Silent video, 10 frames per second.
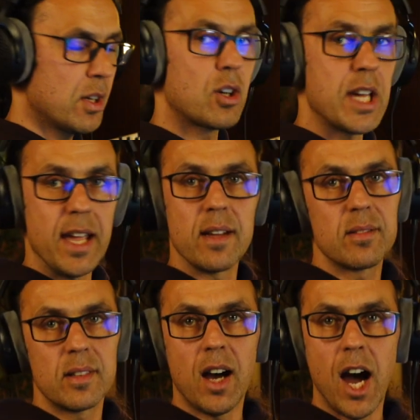Okay,
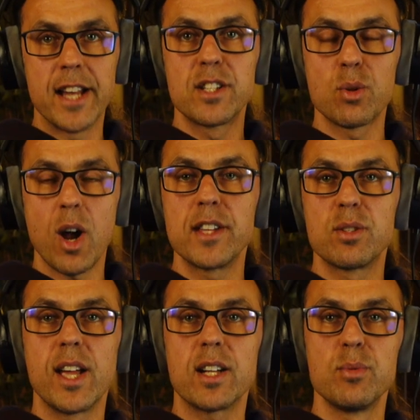I tried
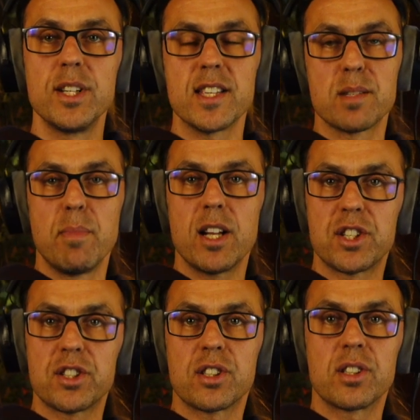to get rid as
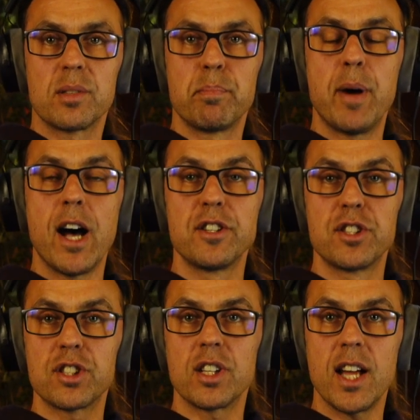much
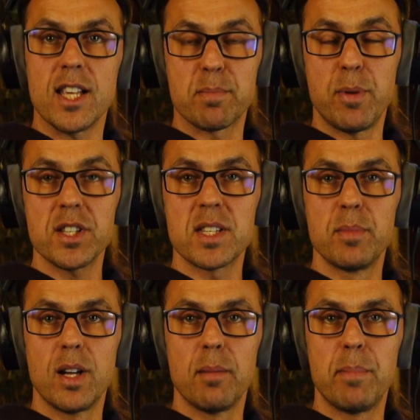punch as
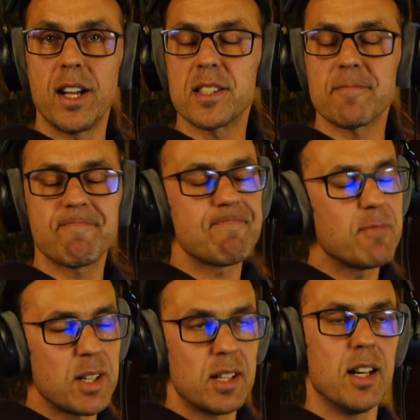possible, but
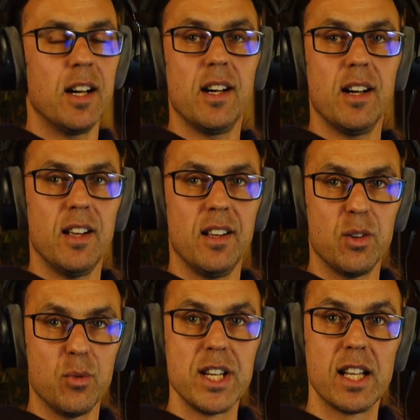
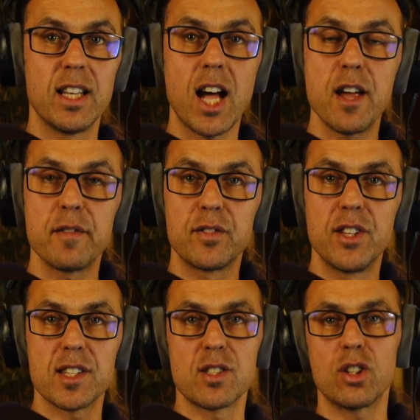real life
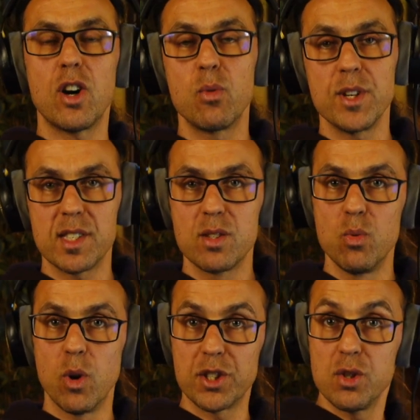does not always do
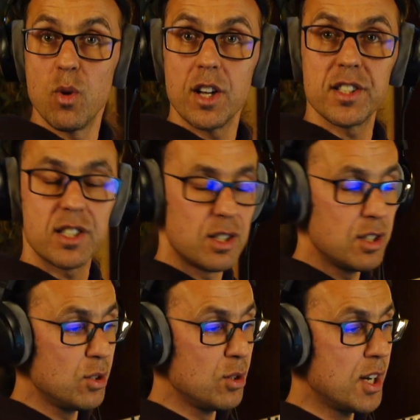what you want it to
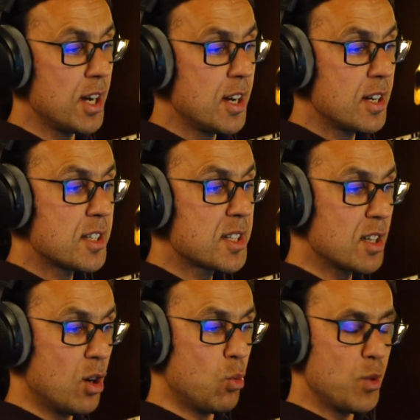do.
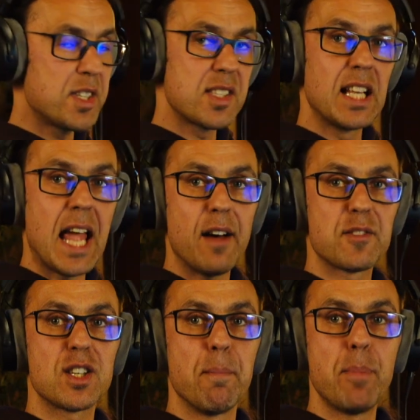So we still have
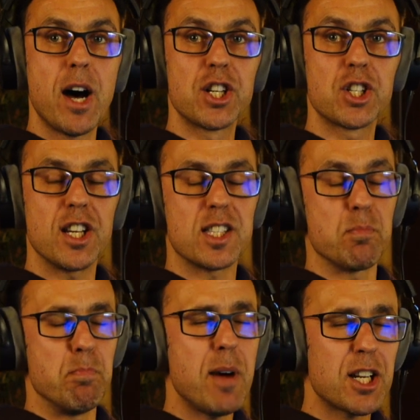some punch. It's
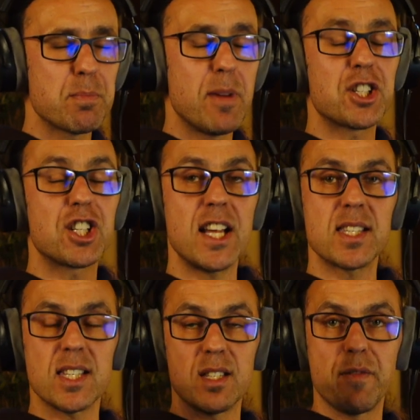much
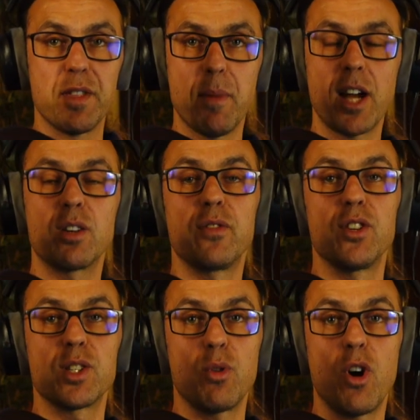less, as if the
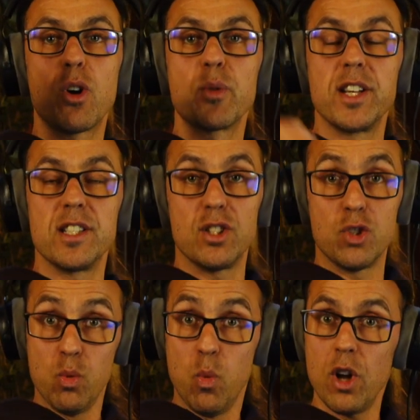microphones were oriented
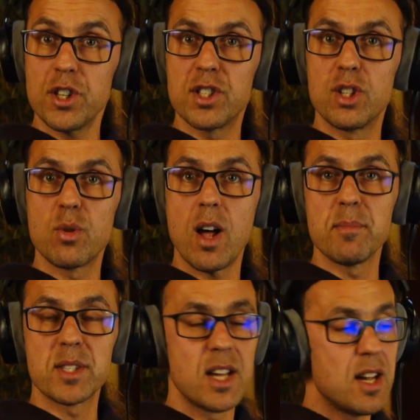towards the
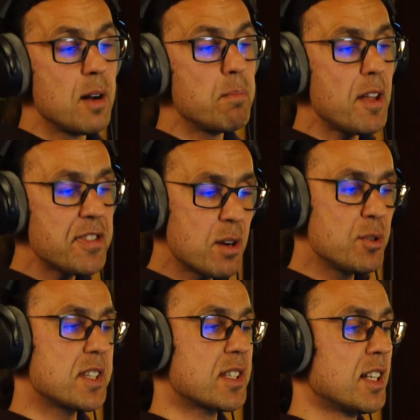drums, but there
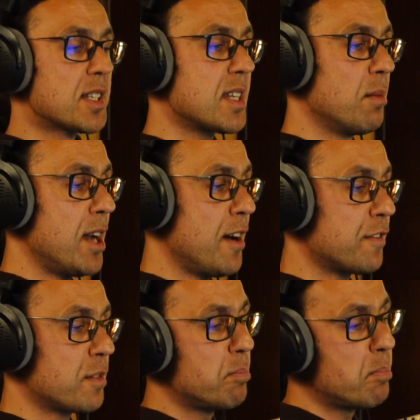is still some left.